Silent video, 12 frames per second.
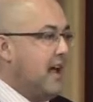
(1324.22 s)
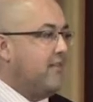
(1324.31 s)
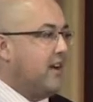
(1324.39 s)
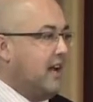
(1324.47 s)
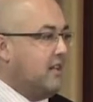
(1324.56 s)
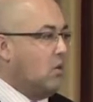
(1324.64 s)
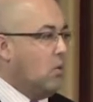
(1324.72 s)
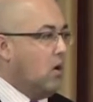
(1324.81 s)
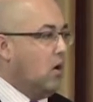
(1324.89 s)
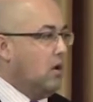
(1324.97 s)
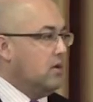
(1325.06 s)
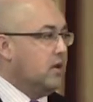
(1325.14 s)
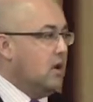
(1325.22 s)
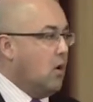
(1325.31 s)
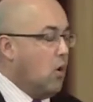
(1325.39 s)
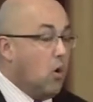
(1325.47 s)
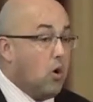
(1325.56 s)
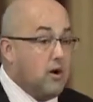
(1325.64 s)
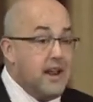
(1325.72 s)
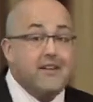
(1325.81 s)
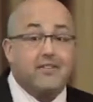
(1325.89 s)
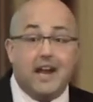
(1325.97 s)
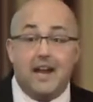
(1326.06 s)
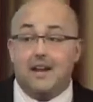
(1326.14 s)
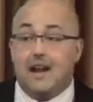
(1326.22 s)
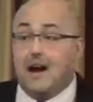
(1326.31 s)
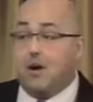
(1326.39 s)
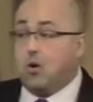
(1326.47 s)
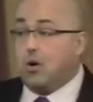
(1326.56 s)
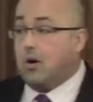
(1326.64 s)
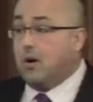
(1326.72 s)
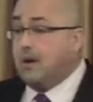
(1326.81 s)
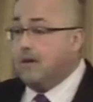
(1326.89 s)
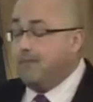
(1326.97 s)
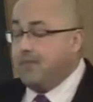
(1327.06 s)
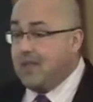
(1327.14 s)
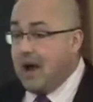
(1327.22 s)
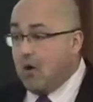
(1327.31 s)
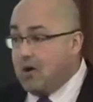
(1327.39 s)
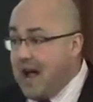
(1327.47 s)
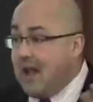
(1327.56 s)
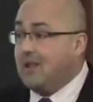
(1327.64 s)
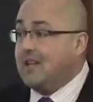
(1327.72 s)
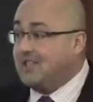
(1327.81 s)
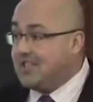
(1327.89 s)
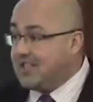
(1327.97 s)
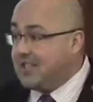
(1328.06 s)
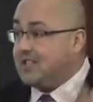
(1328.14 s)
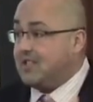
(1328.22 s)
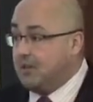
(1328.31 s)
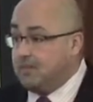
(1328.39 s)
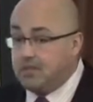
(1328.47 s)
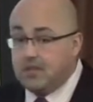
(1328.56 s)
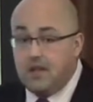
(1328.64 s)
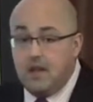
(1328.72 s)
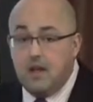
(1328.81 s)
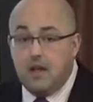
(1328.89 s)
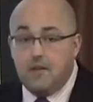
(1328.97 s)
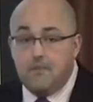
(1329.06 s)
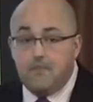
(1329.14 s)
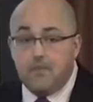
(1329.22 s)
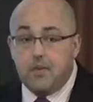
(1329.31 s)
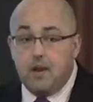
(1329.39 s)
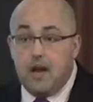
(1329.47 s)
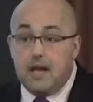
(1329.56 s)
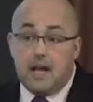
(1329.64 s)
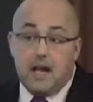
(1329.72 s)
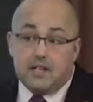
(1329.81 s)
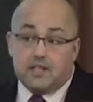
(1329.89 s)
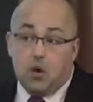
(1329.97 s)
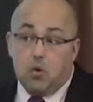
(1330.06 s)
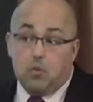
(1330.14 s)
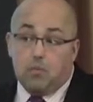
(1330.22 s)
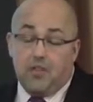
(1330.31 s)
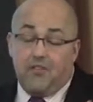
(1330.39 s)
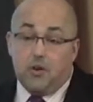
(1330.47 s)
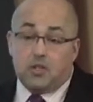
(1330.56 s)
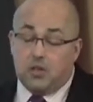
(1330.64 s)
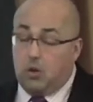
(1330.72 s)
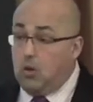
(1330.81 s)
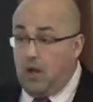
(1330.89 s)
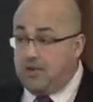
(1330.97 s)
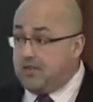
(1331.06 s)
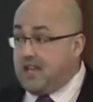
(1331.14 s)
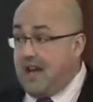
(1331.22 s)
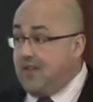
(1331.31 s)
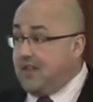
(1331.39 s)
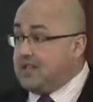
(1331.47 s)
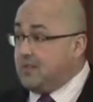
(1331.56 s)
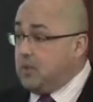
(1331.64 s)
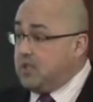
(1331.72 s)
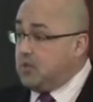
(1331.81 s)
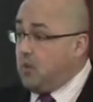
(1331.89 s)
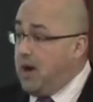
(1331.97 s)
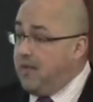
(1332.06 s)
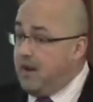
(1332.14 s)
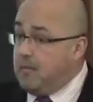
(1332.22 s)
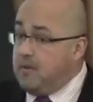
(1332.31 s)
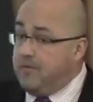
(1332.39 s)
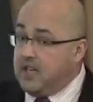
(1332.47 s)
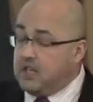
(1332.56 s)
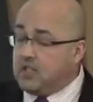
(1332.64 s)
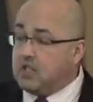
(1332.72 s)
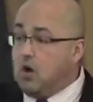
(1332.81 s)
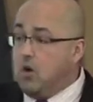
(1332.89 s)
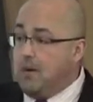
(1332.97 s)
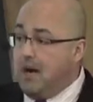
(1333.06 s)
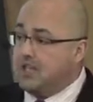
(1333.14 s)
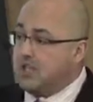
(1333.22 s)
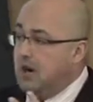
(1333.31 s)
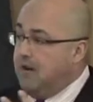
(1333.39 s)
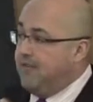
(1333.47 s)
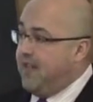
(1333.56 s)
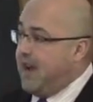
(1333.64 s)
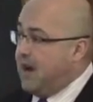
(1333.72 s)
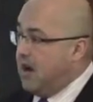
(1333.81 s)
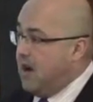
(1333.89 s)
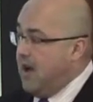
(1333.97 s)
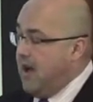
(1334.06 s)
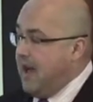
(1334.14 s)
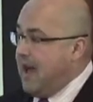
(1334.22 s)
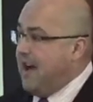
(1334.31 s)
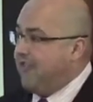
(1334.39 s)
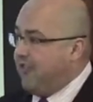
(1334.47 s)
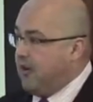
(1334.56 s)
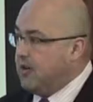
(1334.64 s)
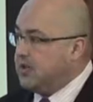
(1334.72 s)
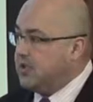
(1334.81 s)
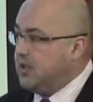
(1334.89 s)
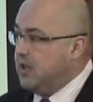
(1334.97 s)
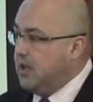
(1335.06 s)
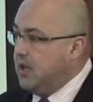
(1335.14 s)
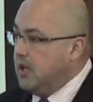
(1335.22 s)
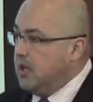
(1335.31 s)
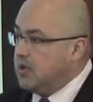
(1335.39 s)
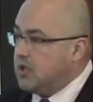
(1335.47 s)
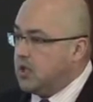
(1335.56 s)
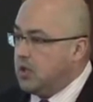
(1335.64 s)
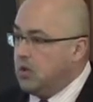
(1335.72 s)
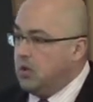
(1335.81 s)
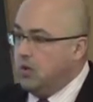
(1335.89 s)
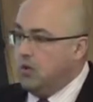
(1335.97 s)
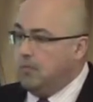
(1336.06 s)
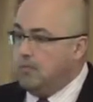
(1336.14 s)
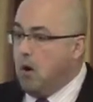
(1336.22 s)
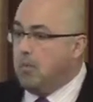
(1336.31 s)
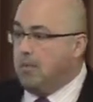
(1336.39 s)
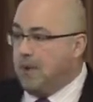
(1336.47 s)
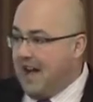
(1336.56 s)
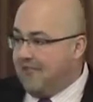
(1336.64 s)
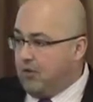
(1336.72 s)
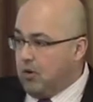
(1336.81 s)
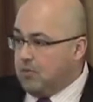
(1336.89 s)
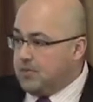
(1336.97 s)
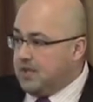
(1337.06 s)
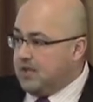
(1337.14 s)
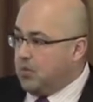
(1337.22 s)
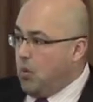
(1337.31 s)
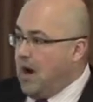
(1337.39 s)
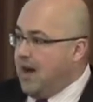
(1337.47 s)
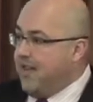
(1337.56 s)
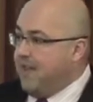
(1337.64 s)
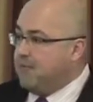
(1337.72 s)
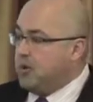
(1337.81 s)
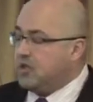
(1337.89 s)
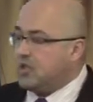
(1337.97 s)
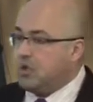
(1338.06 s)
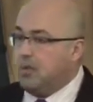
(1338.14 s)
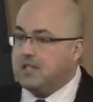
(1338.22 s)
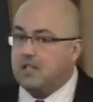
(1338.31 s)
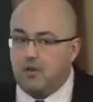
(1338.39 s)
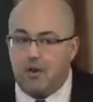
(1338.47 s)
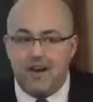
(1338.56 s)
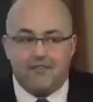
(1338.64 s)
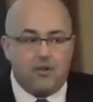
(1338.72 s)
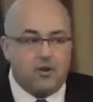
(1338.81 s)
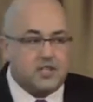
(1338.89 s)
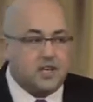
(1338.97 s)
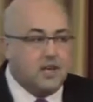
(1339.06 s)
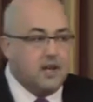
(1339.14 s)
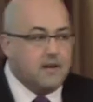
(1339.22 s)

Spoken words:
navigate the world or navigate our knowledge systems. And so the folks at Google understand this, which is why they're moving so much of their effort to mobile platforms. It's why they've put so much of their effort